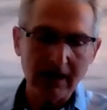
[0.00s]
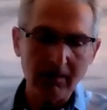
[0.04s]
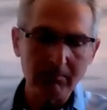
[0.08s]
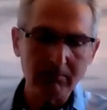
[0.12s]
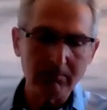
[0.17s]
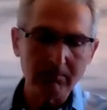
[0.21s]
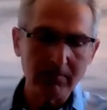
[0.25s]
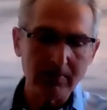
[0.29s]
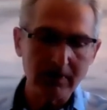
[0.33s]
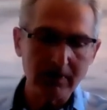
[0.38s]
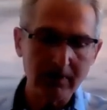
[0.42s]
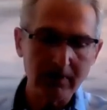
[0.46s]

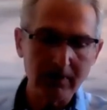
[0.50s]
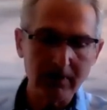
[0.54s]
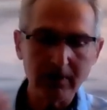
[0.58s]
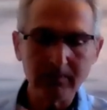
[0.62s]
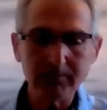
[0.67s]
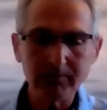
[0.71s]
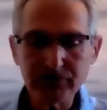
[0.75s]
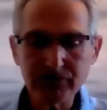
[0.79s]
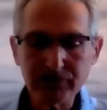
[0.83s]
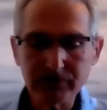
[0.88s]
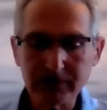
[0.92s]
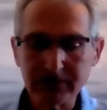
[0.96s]
Some
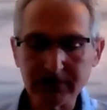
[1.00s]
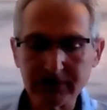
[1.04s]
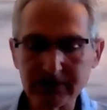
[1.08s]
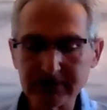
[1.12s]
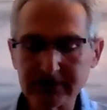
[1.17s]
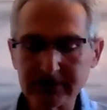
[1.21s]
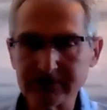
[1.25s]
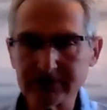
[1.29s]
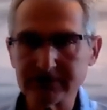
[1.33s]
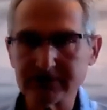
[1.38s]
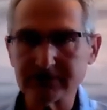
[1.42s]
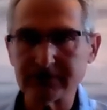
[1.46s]

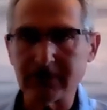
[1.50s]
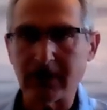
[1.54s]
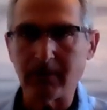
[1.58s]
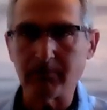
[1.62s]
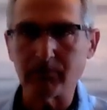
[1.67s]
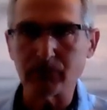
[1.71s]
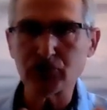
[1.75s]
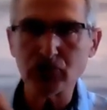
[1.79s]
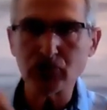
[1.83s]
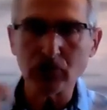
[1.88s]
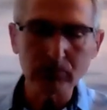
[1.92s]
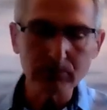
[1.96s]
images,
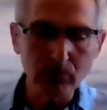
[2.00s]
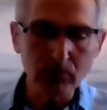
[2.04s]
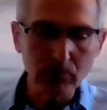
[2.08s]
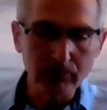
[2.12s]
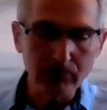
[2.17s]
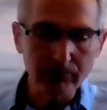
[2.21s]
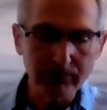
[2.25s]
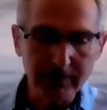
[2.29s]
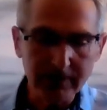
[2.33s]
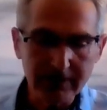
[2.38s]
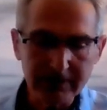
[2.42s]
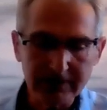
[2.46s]
some short
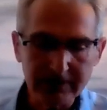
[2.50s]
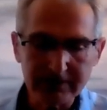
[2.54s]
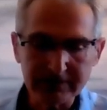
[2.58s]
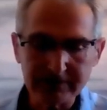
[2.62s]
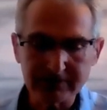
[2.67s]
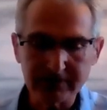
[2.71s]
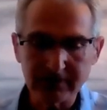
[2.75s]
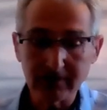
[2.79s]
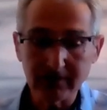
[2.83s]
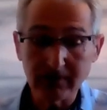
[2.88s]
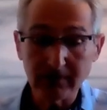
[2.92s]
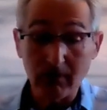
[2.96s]

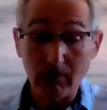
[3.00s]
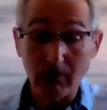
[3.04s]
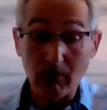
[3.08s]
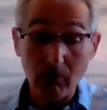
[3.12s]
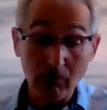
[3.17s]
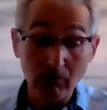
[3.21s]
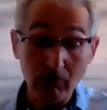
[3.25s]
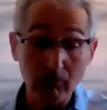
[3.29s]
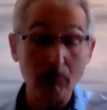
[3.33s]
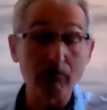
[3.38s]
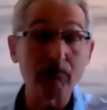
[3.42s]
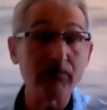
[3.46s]
movies
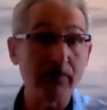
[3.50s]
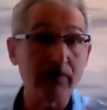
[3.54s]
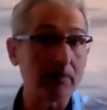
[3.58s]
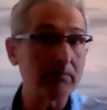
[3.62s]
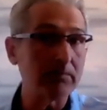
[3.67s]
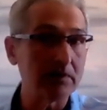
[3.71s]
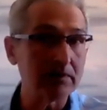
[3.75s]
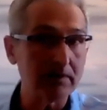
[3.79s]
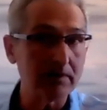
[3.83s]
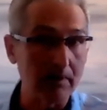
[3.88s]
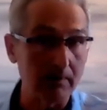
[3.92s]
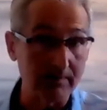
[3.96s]
or
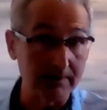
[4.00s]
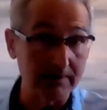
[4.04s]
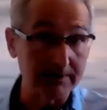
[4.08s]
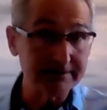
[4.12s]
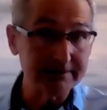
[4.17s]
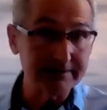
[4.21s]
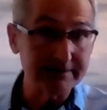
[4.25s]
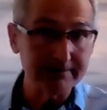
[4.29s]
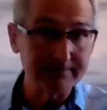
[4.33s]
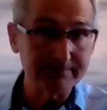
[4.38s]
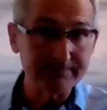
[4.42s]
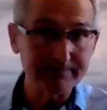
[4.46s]
verbal
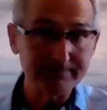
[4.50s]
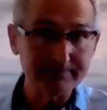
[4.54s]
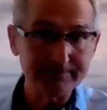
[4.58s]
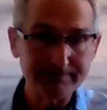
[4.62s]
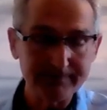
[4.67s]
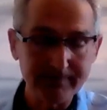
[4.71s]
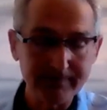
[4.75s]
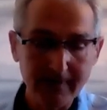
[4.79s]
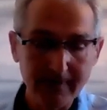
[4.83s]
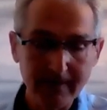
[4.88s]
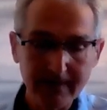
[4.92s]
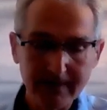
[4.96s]
comments,
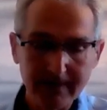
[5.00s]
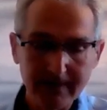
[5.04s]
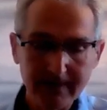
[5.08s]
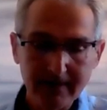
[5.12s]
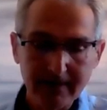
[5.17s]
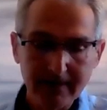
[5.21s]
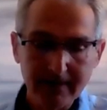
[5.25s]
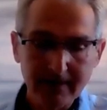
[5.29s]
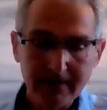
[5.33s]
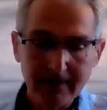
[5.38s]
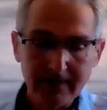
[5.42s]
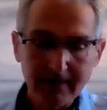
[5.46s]

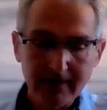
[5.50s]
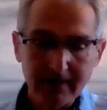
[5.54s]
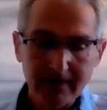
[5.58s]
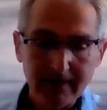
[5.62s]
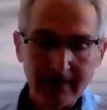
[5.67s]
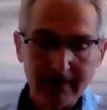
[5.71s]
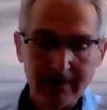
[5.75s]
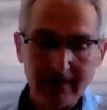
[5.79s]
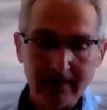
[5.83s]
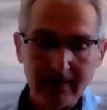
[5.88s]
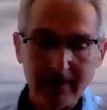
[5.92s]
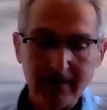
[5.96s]

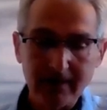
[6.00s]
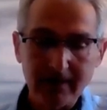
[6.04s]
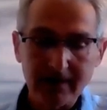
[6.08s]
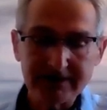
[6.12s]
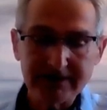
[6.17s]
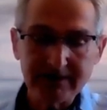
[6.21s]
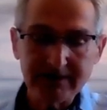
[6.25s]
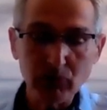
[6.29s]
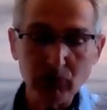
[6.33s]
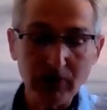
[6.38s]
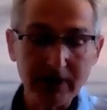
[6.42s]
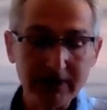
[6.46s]

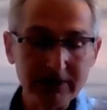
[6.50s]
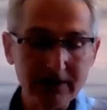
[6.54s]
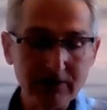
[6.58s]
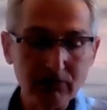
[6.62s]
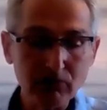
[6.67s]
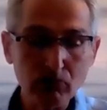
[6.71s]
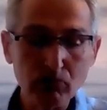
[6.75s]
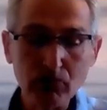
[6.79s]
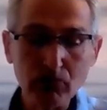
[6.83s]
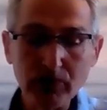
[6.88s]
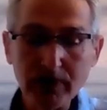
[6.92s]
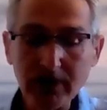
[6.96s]
simulating